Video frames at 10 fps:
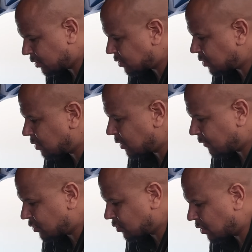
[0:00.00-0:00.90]
So we have
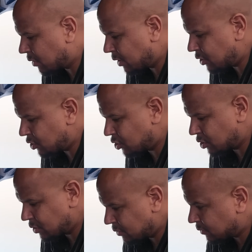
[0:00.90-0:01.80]
our torque wrench,
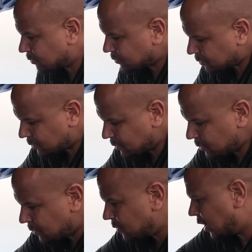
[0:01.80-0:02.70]

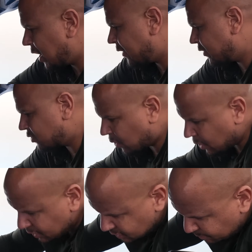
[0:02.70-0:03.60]
and the
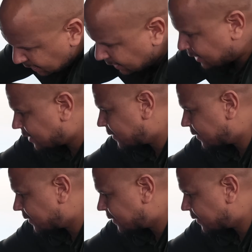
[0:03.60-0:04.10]
torque spec,